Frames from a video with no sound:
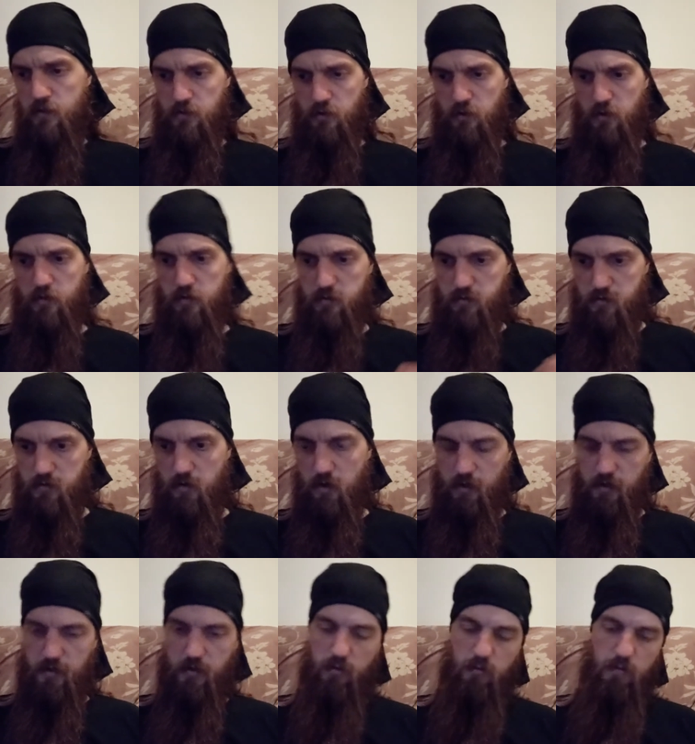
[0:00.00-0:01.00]
So I could
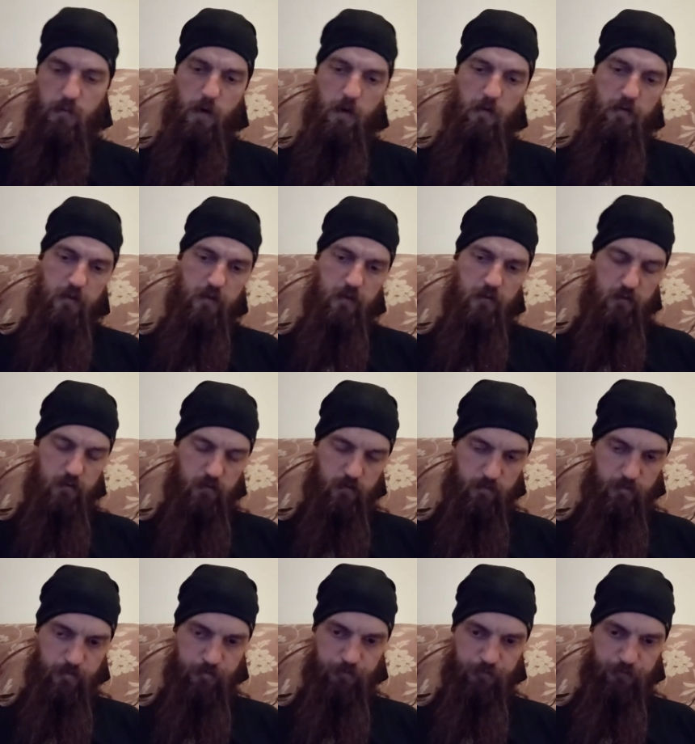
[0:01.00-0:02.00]
I could do it with both of the little
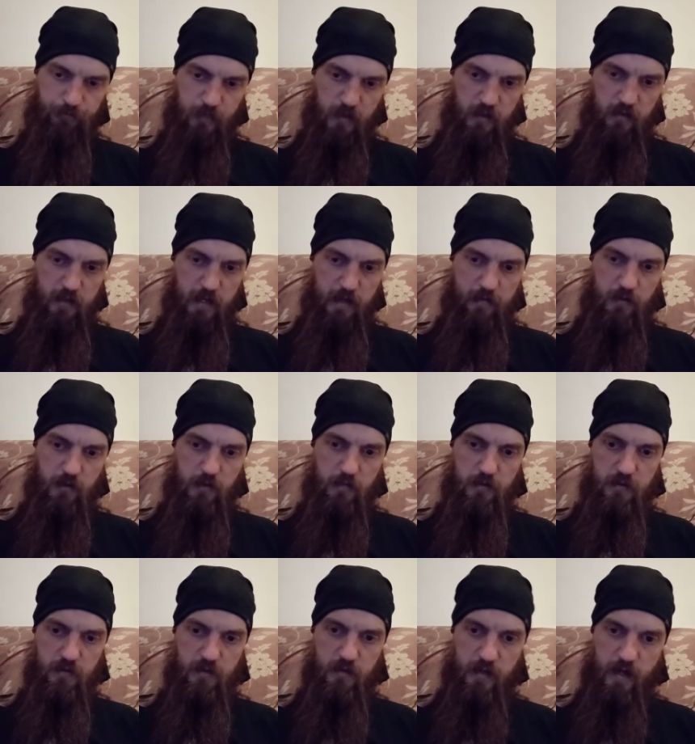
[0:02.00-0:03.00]

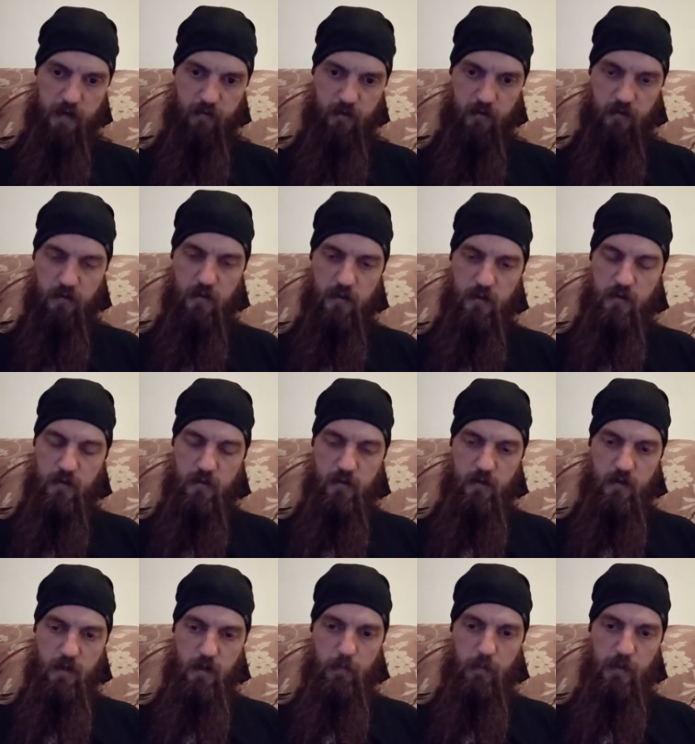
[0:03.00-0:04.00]
laptops and then have a,
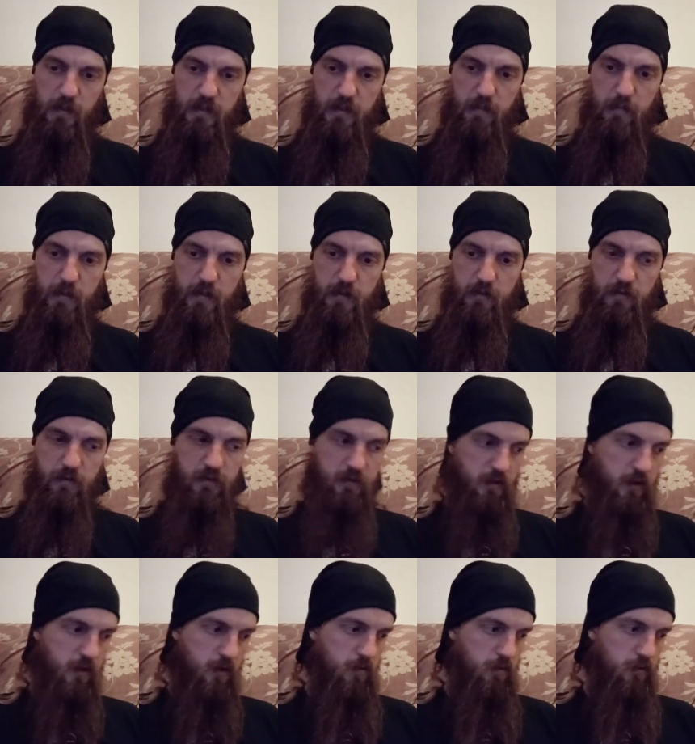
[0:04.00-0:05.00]
a plinky plink on
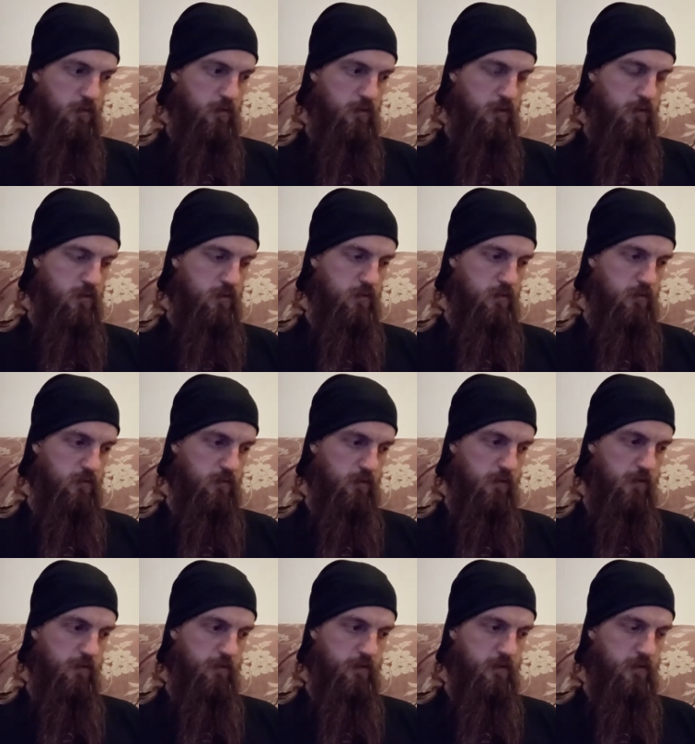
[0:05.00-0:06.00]
the go
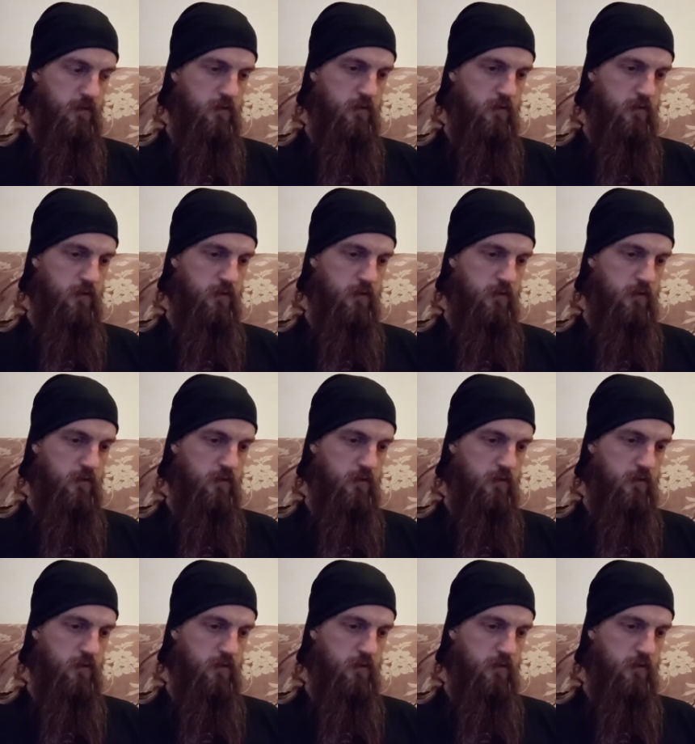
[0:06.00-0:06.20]
groove.